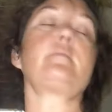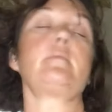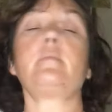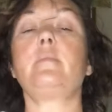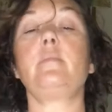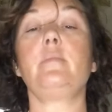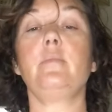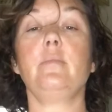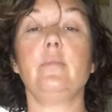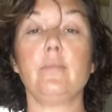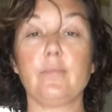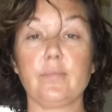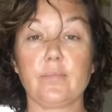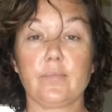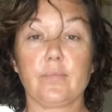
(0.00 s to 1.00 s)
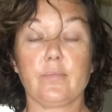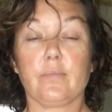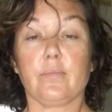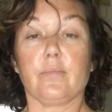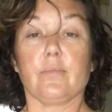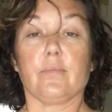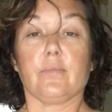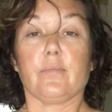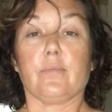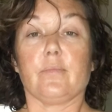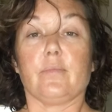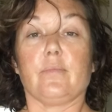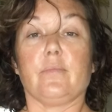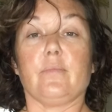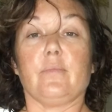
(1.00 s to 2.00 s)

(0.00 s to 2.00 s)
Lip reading: [no speech]